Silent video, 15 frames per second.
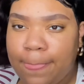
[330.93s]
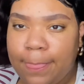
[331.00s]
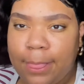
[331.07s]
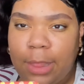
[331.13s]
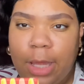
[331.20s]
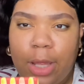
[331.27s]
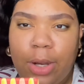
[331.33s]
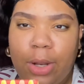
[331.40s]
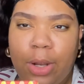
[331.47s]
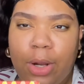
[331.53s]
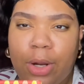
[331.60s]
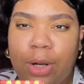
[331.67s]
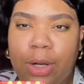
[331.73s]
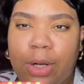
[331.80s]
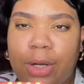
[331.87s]
that
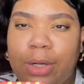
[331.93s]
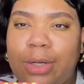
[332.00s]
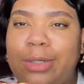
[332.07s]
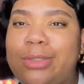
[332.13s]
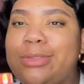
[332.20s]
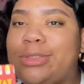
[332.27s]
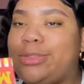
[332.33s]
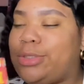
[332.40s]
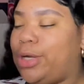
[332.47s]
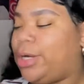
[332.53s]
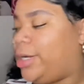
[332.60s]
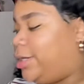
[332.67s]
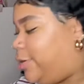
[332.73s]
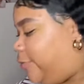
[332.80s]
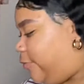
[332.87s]
are dark
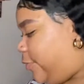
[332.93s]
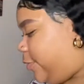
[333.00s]
enough.